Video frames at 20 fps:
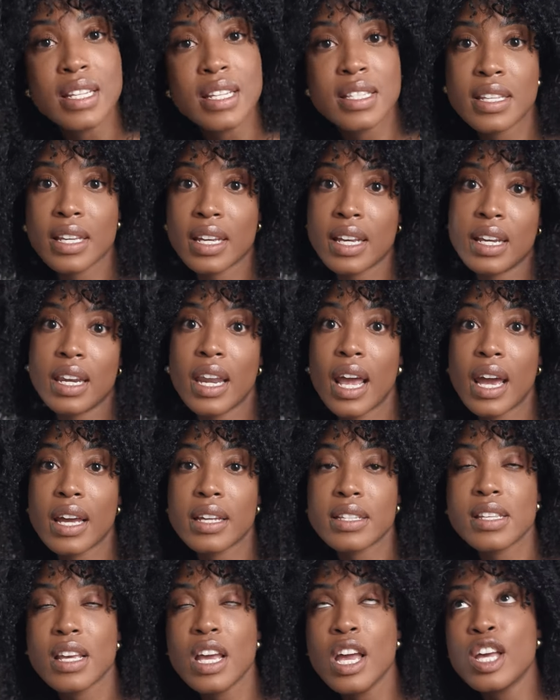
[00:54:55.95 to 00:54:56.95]
to
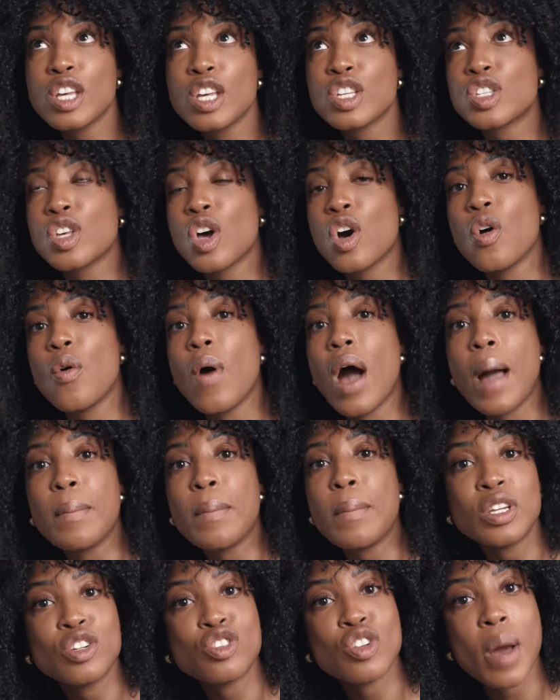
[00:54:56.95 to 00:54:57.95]
connect so
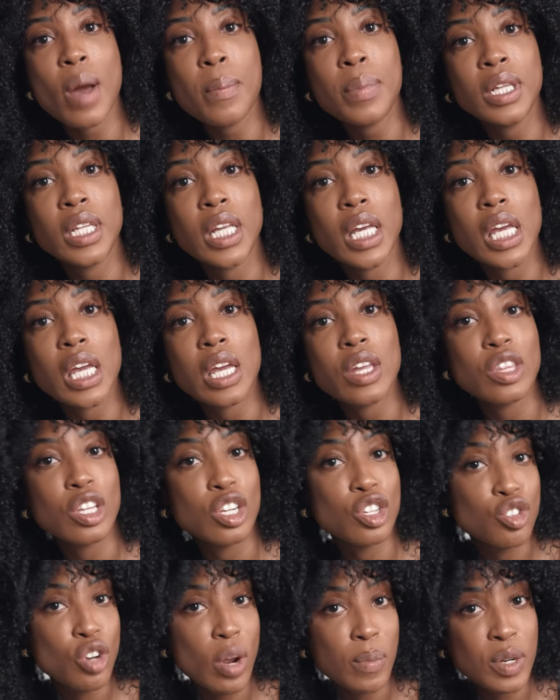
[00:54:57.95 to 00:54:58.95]
i'm going to drop a link in the
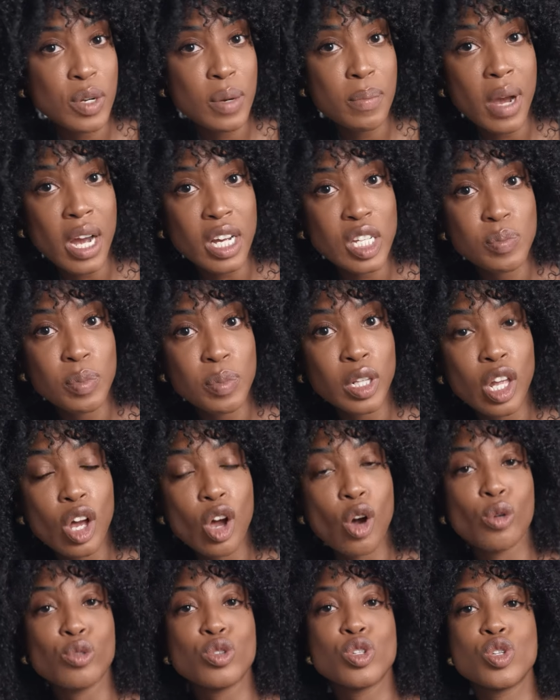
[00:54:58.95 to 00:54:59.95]
description box
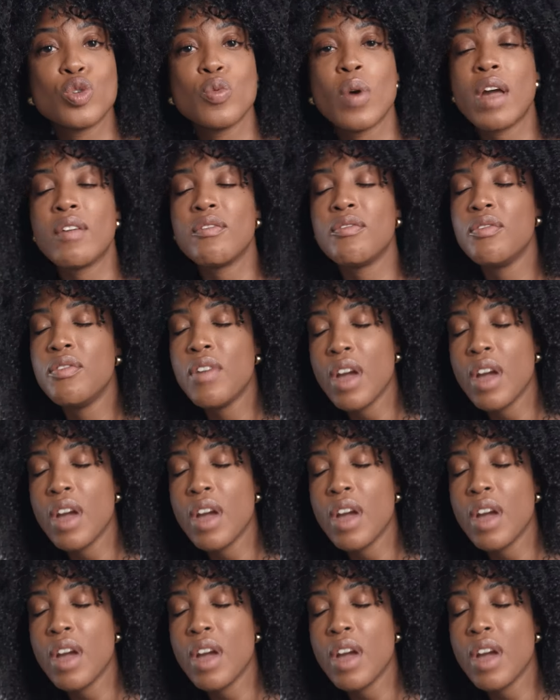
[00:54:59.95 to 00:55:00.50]
below to a